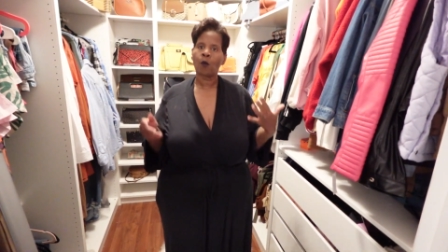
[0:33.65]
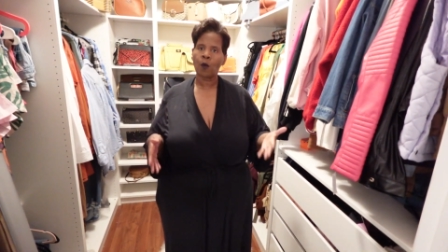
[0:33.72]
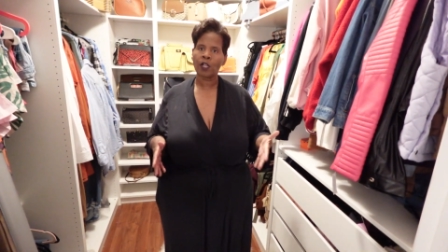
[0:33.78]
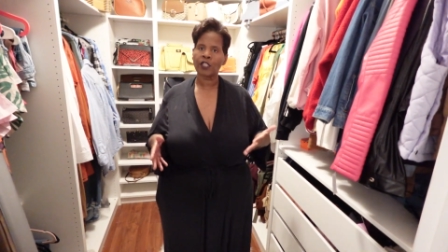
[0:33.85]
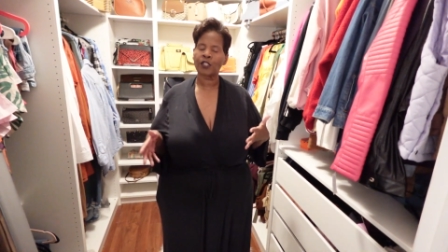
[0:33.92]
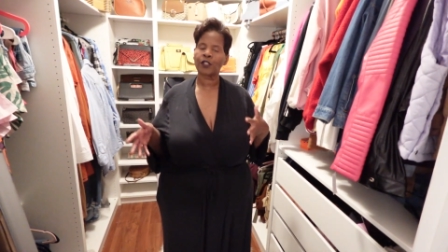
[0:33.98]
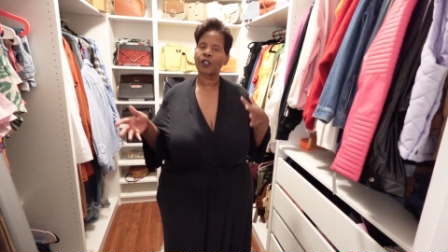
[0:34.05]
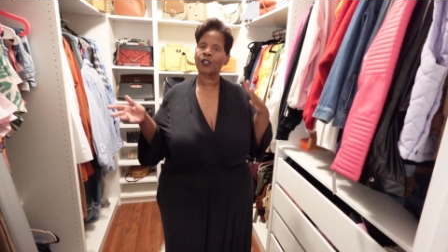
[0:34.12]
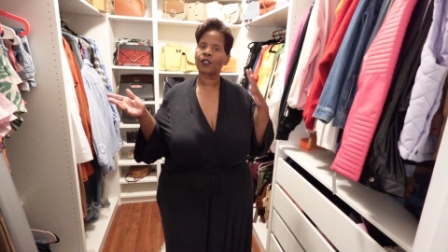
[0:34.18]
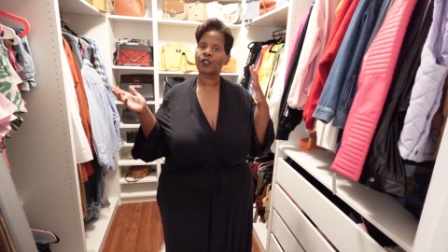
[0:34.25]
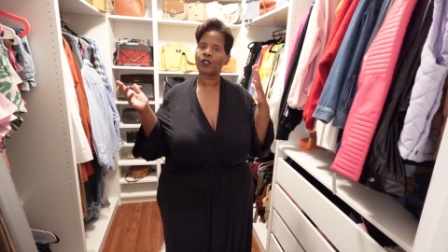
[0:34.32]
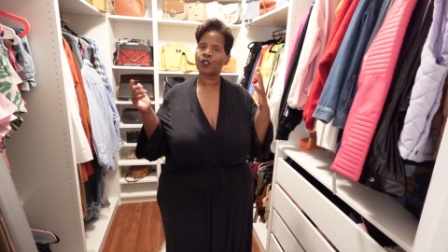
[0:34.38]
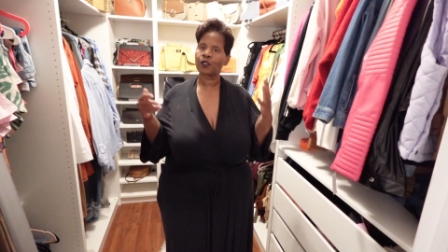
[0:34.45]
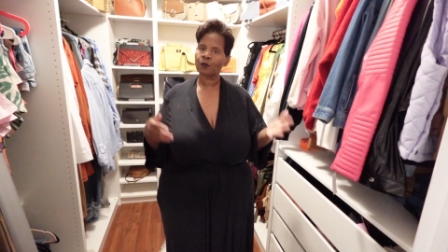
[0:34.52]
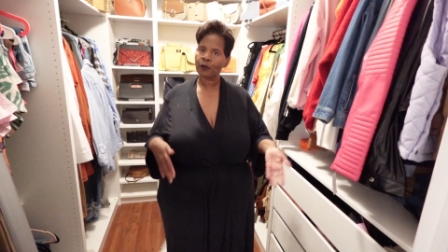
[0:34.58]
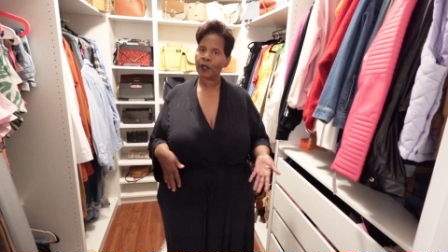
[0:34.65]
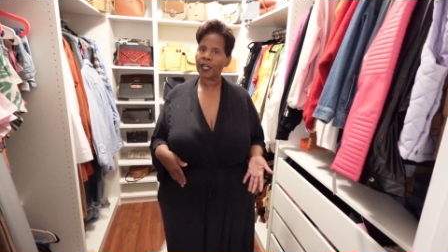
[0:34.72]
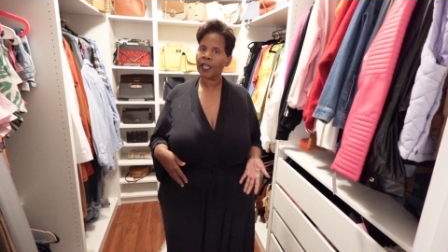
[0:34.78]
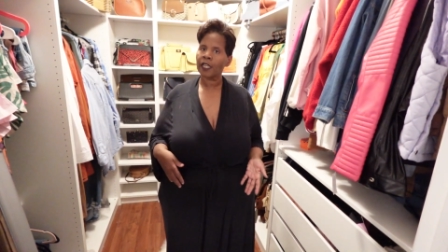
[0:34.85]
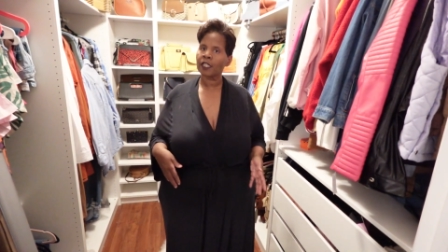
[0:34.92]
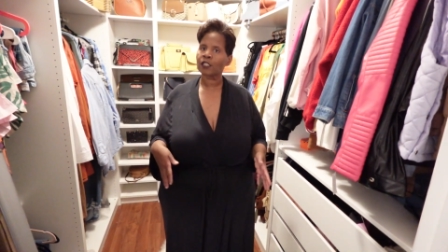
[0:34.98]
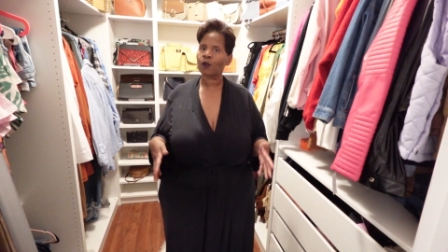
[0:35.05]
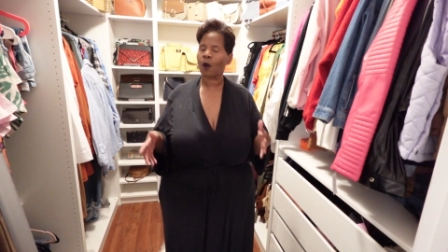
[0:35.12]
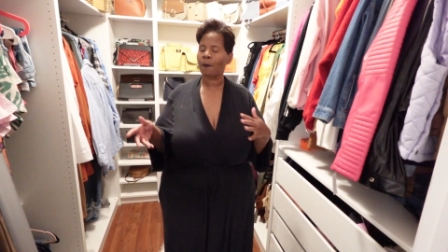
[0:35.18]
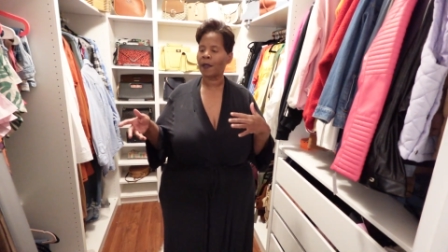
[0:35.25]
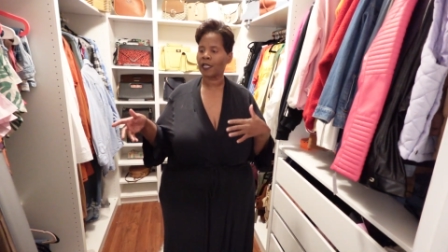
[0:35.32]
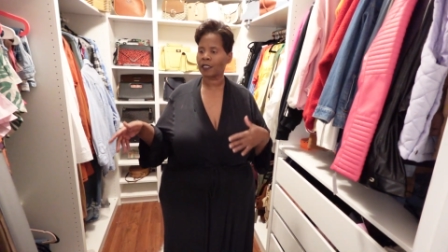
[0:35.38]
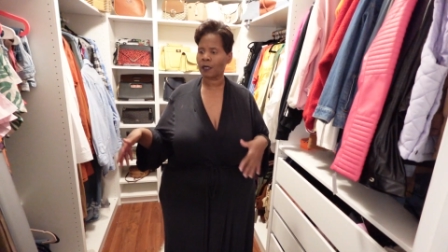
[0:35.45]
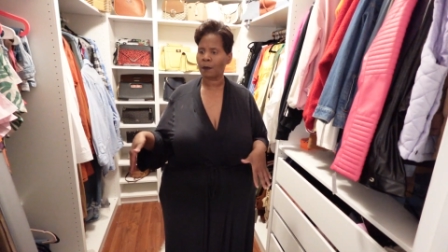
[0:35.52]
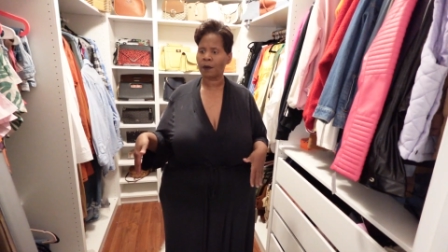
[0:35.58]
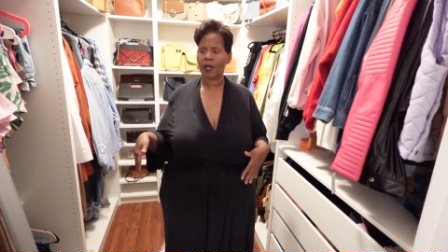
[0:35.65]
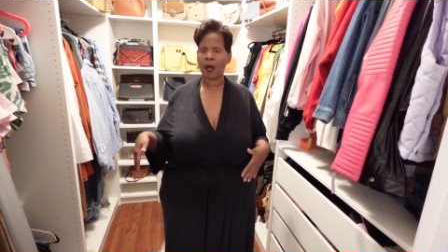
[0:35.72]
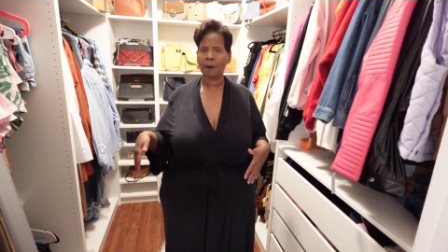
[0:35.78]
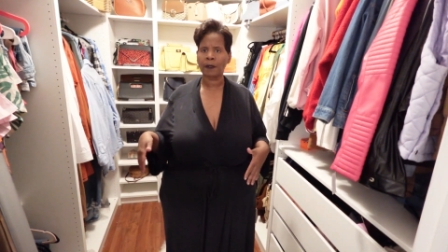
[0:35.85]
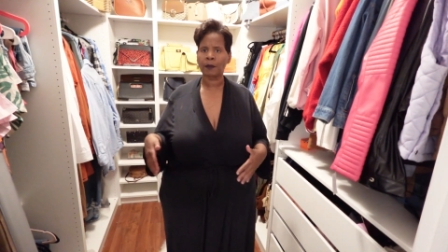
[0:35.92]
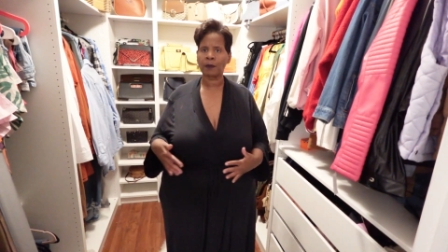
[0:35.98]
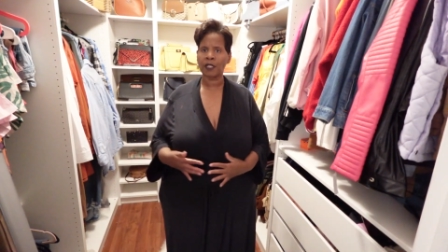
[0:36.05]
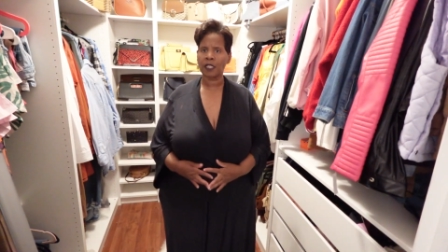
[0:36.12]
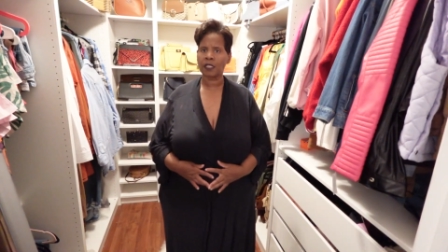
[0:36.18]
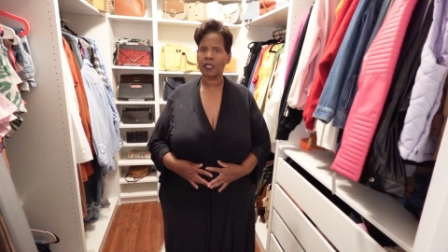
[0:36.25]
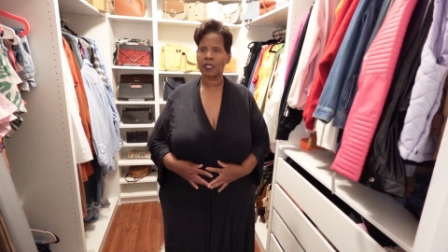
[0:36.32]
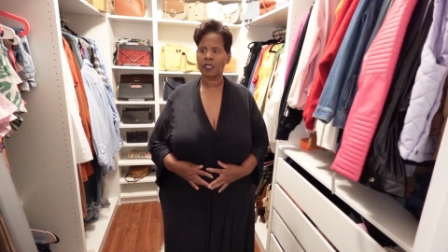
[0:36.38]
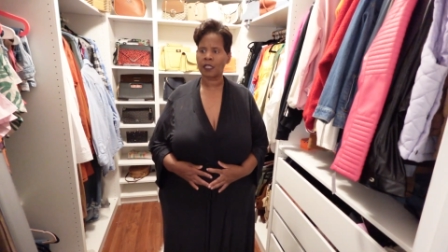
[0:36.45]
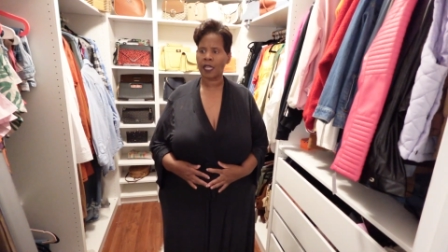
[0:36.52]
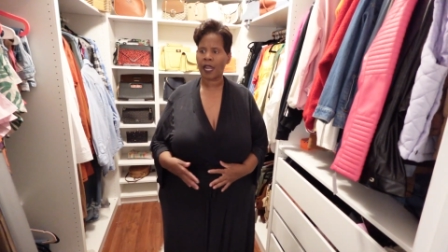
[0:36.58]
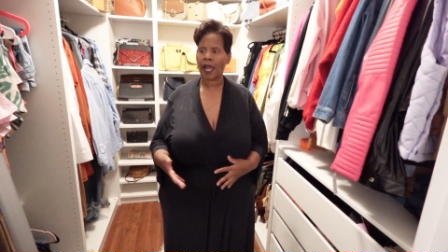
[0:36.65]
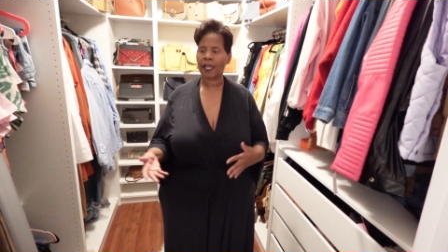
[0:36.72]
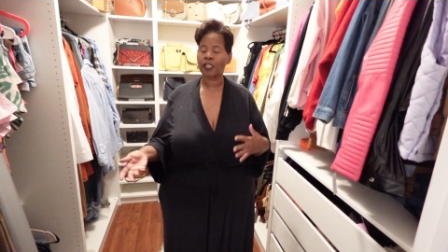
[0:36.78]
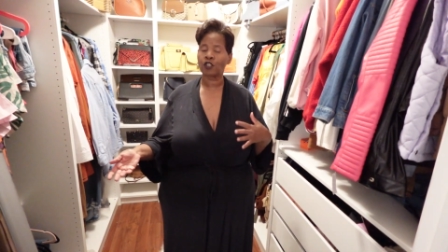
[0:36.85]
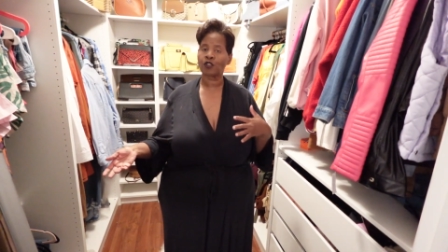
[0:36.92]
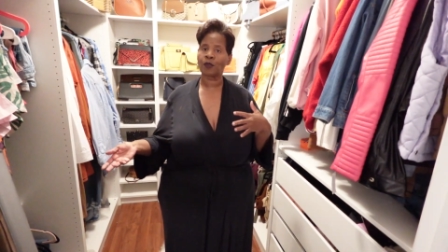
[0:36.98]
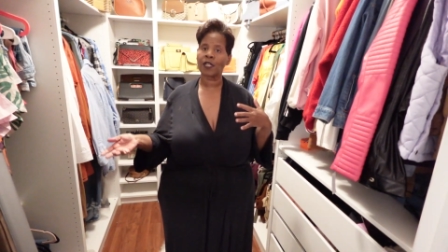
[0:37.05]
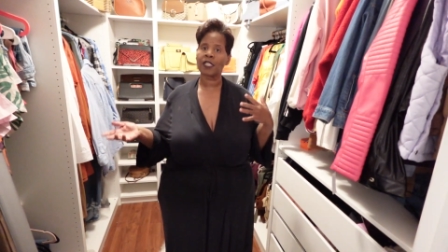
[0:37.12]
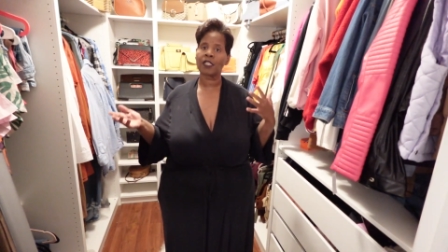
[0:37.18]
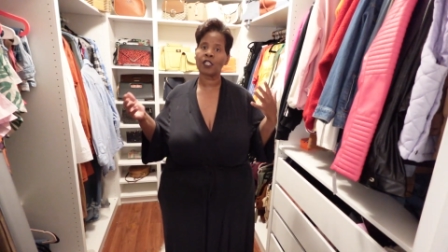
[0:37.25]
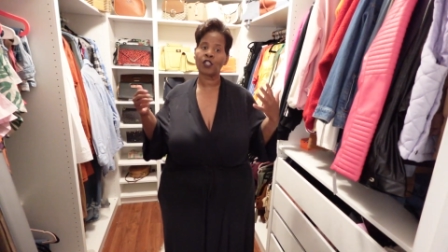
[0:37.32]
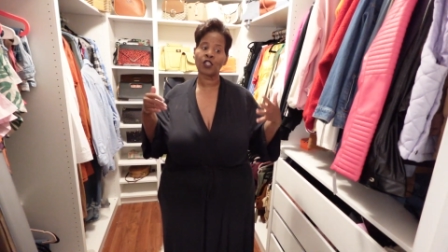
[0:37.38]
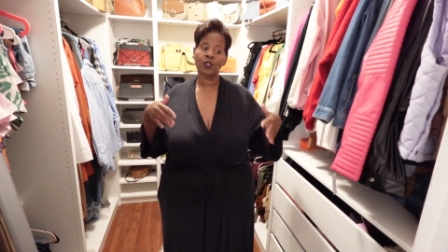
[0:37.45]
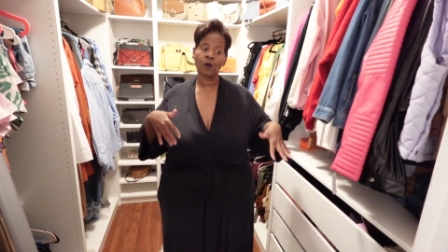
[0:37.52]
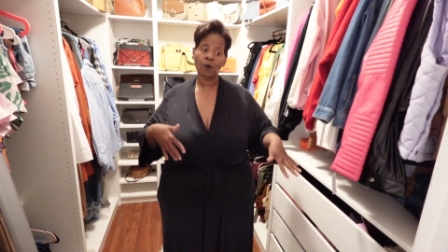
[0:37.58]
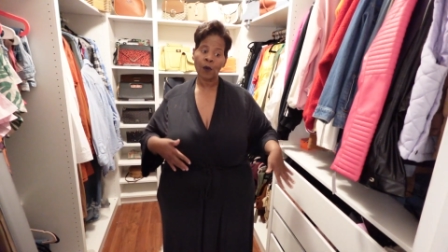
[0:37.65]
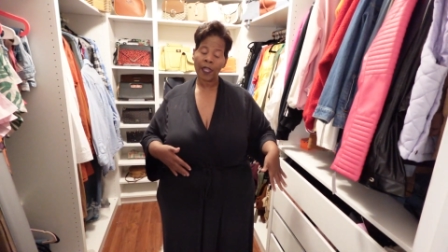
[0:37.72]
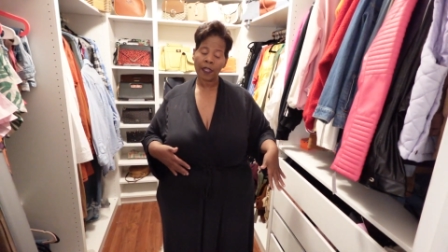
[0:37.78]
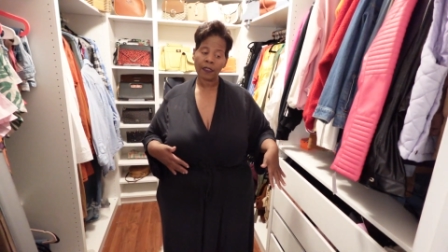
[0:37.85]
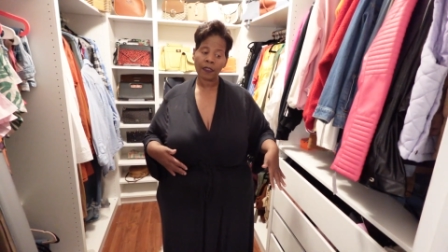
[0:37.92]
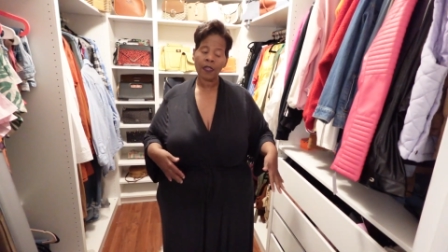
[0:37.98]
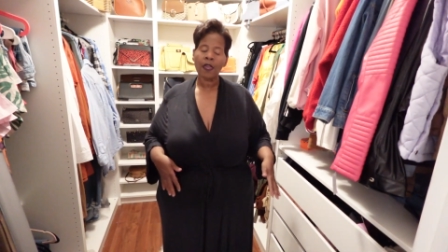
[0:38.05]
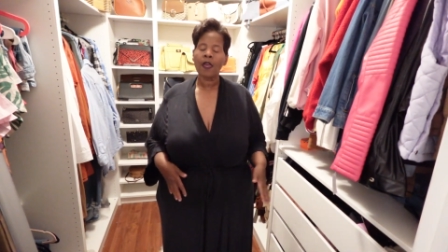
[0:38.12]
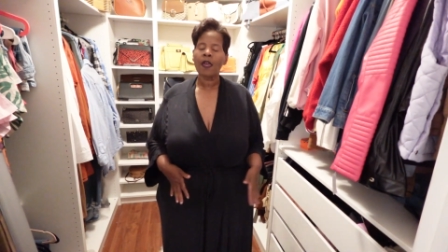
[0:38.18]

winter to spring so I picked up a couple of pieces that I can transition with